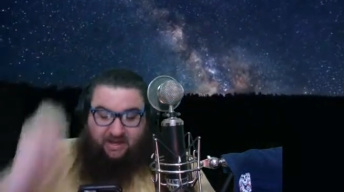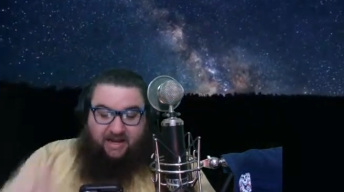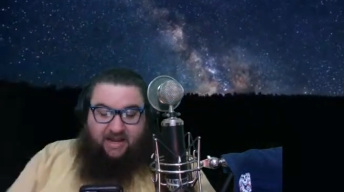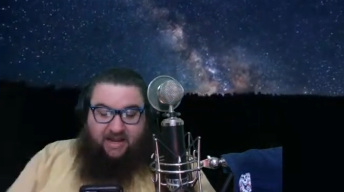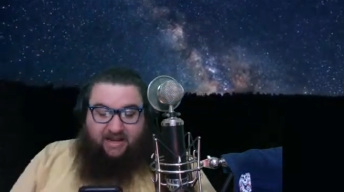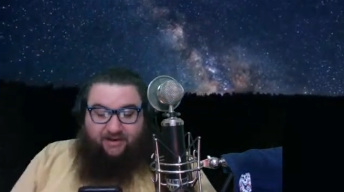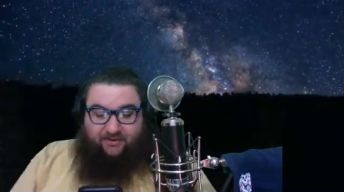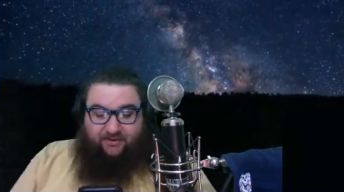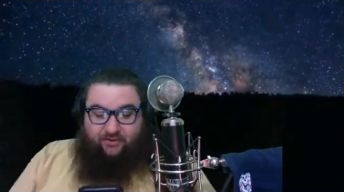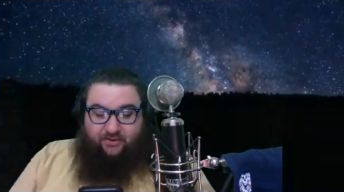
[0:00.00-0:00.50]

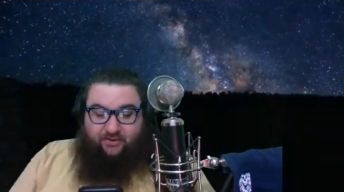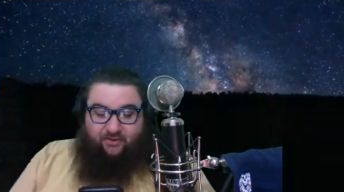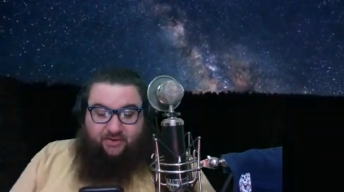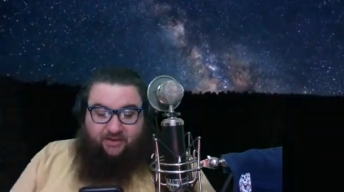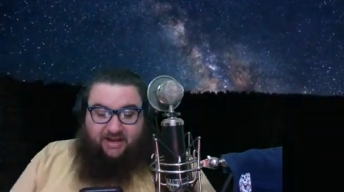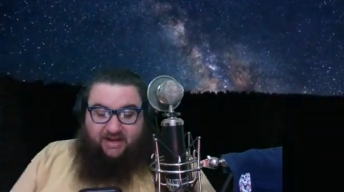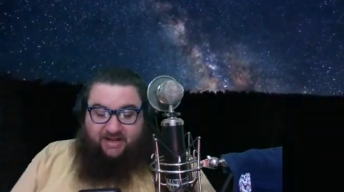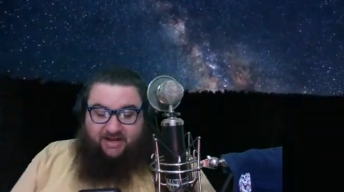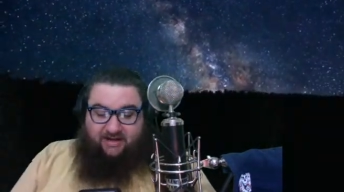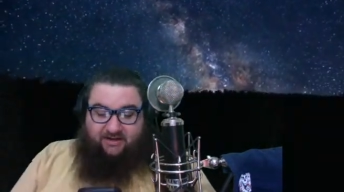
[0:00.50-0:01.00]
I knew
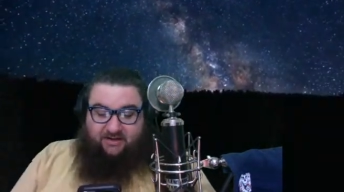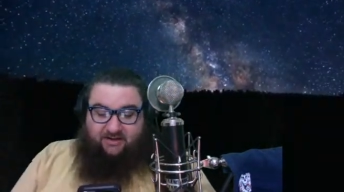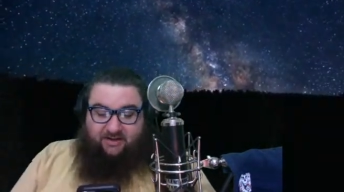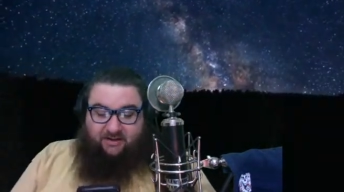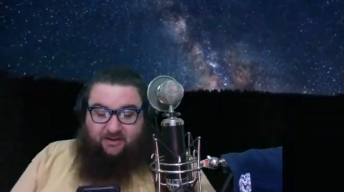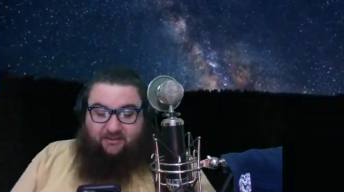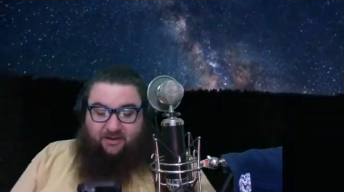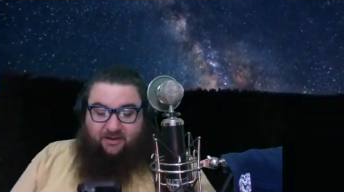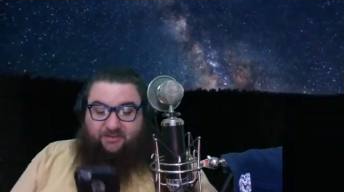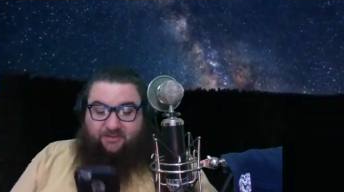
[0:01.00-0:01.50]
I had to
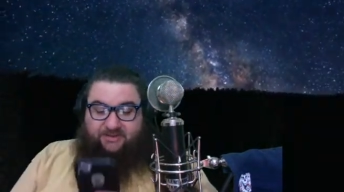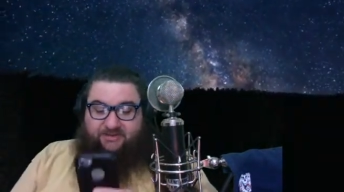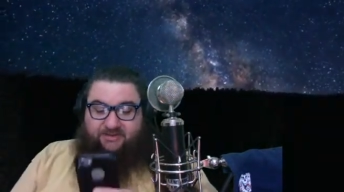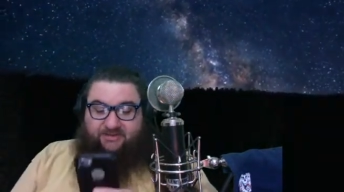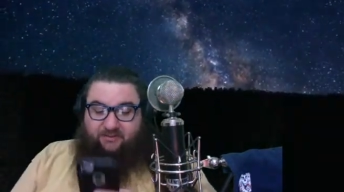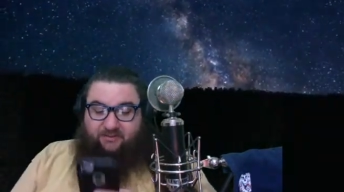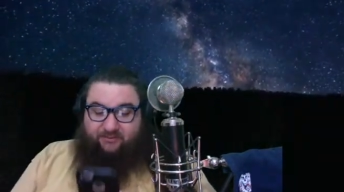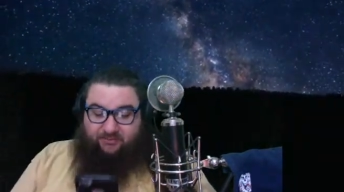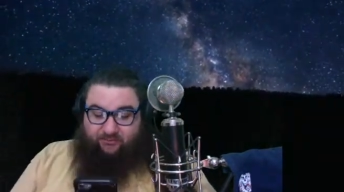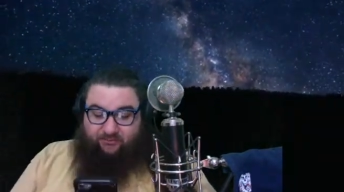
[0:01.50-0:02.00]
come up with
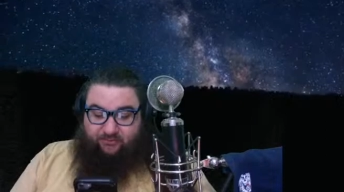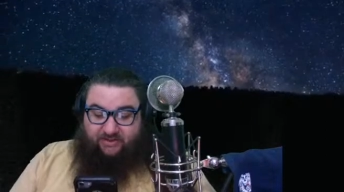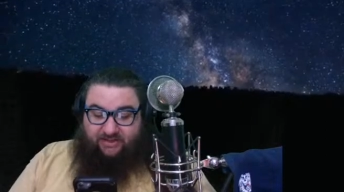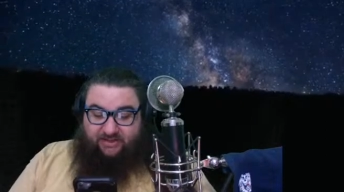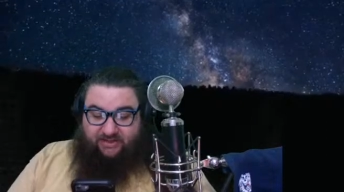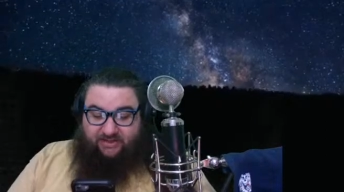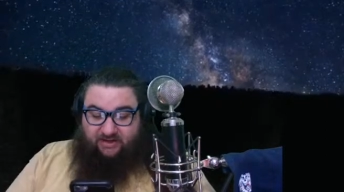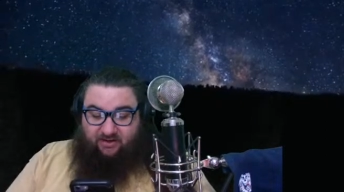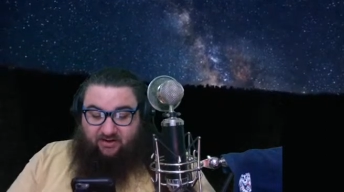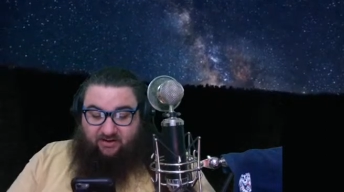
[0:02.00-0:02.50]
something
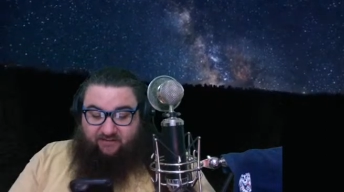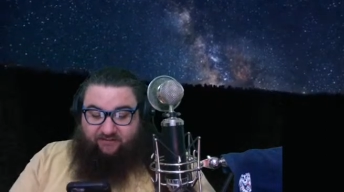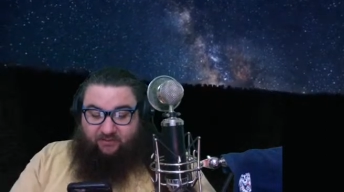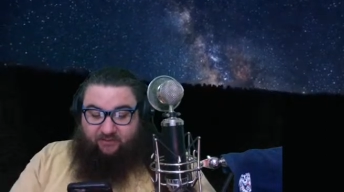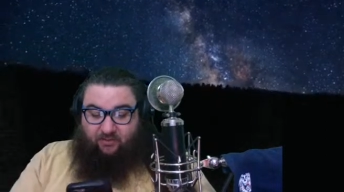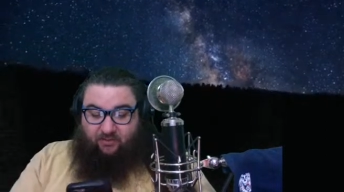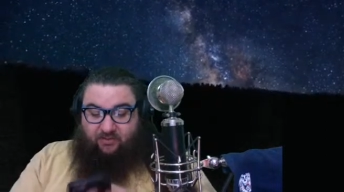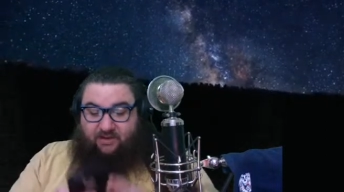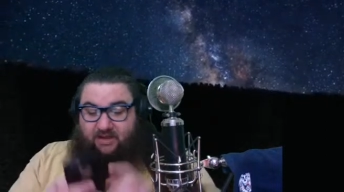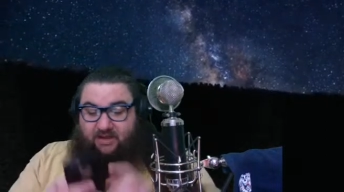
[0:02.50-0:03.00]
really
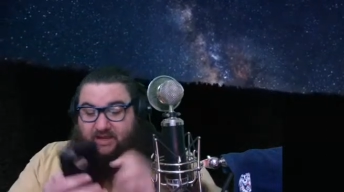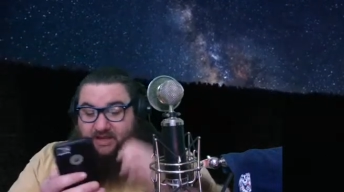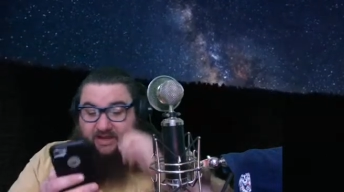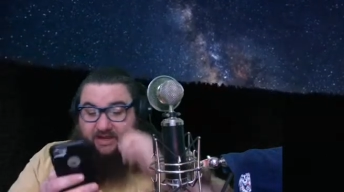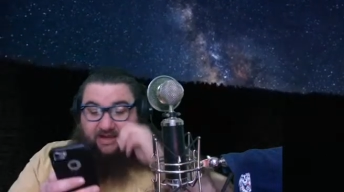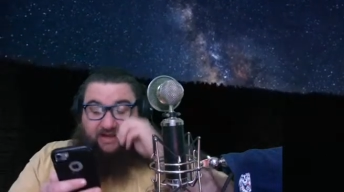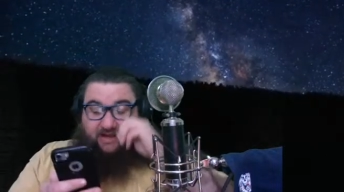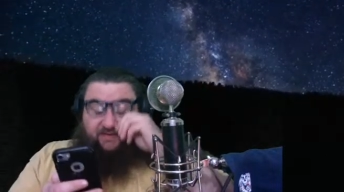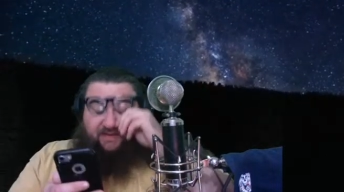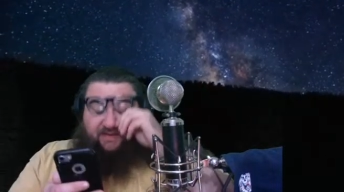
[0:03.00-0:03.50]
awful,
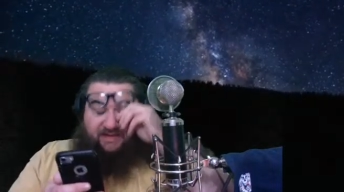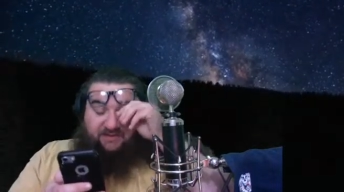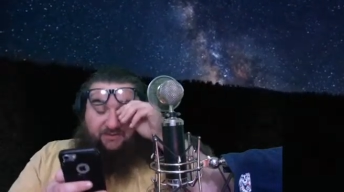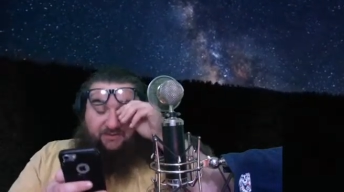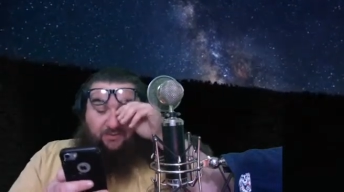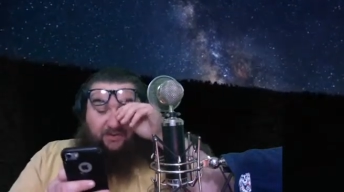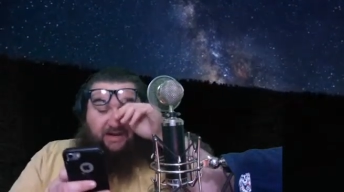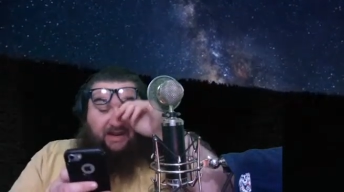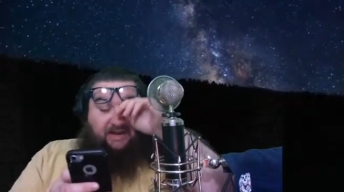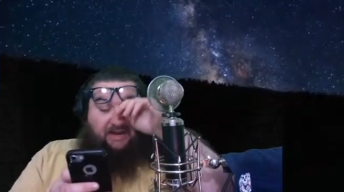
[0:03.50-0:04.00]
and that's
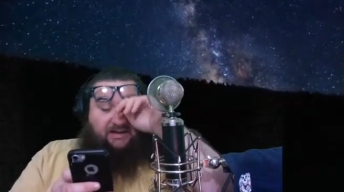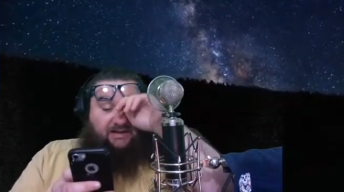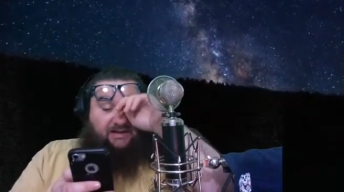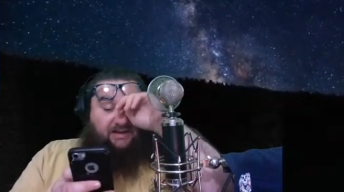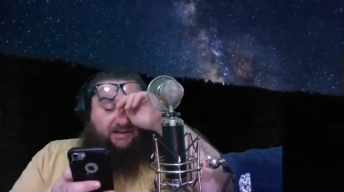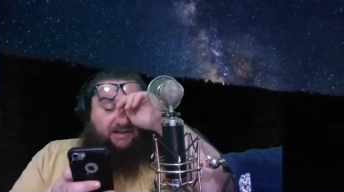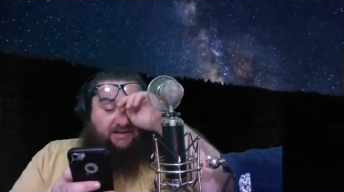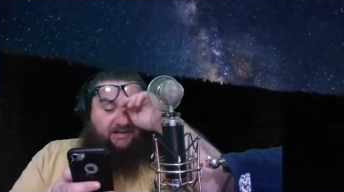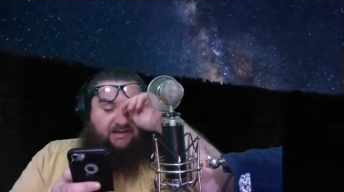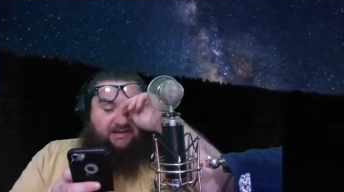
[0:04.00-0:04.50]
what I did.